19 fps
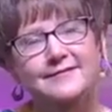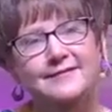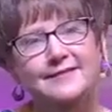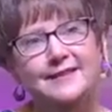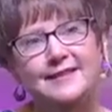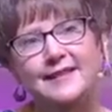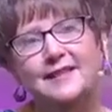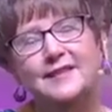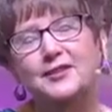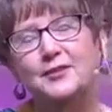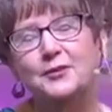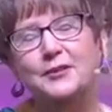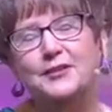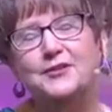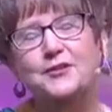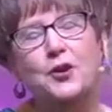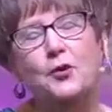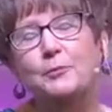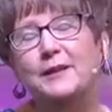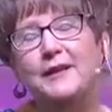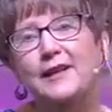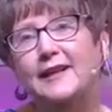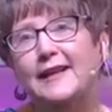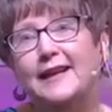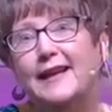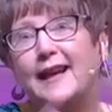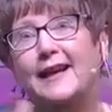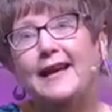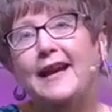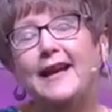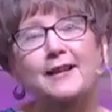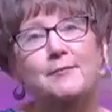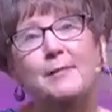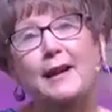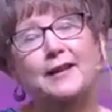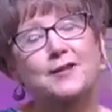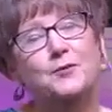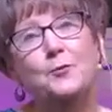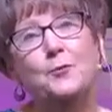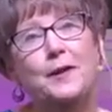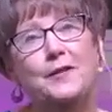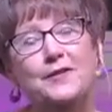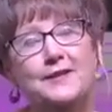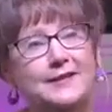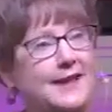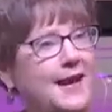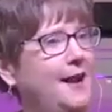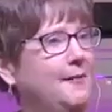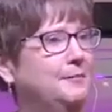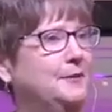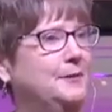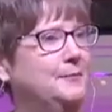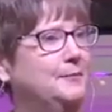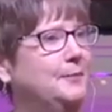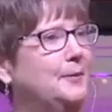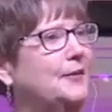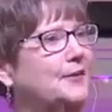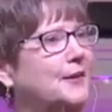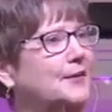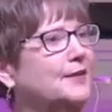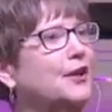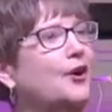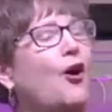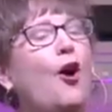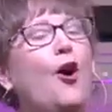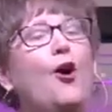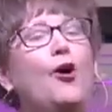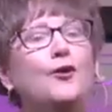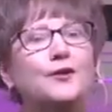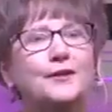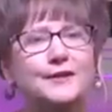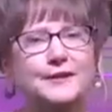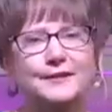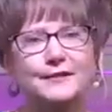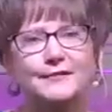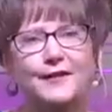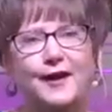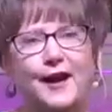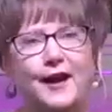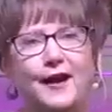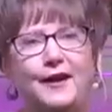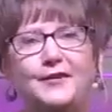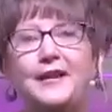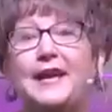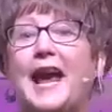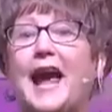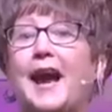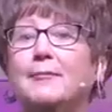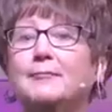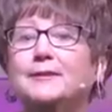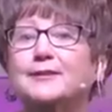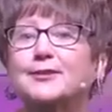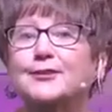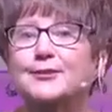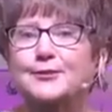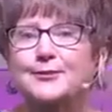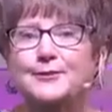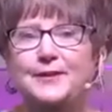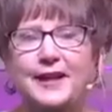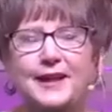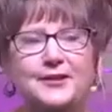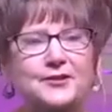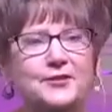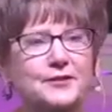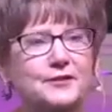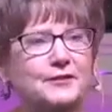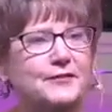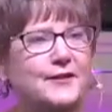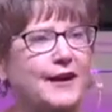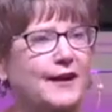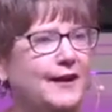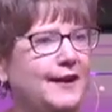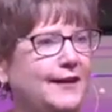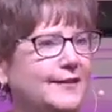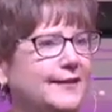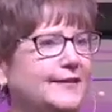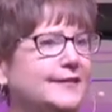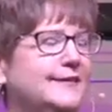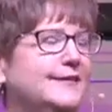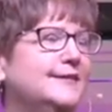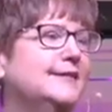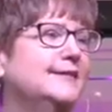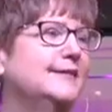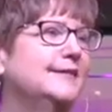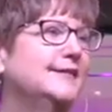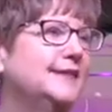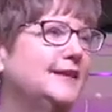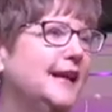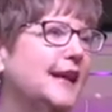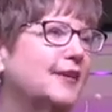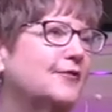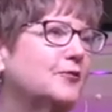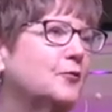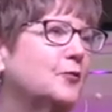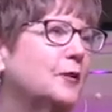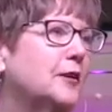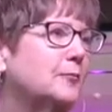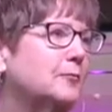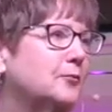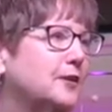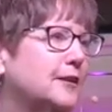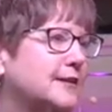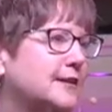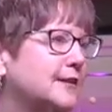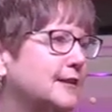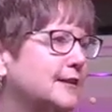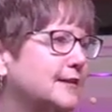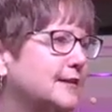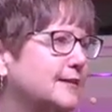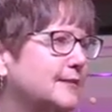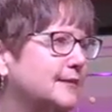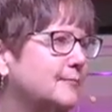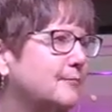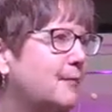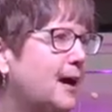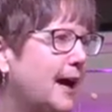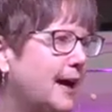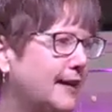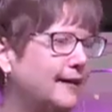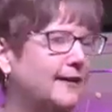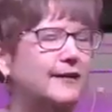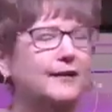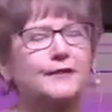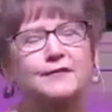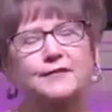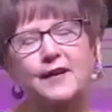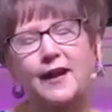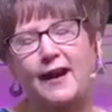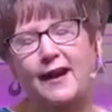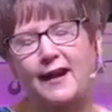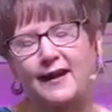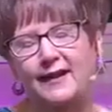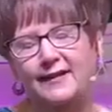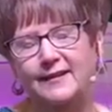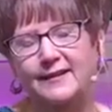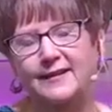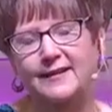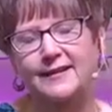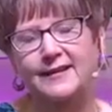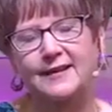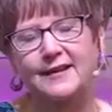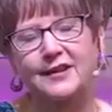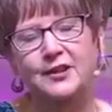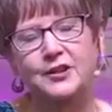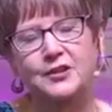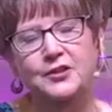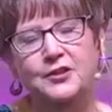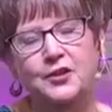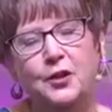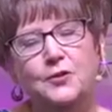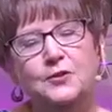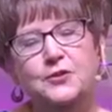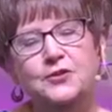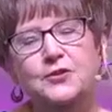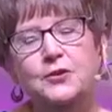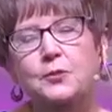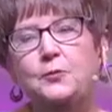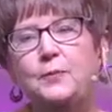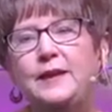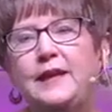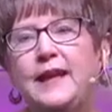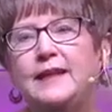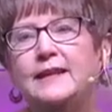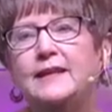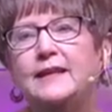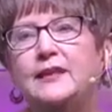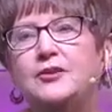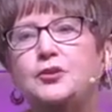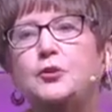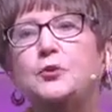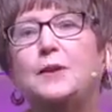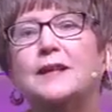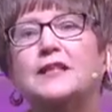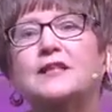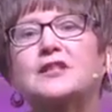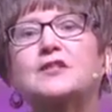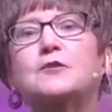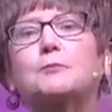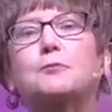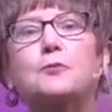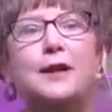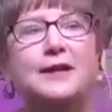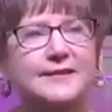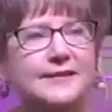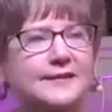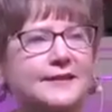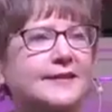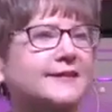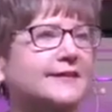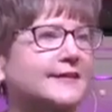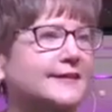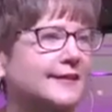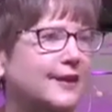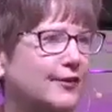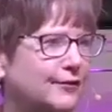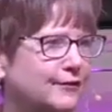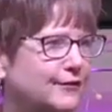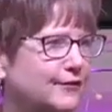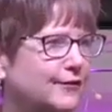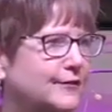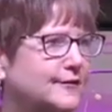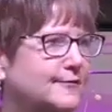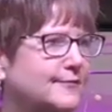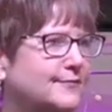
since there is no beginning, I can't imagine when this happened, but that the allness of God, the absolute nature of God, the everywhere present mind of God, chose to begin to express itself.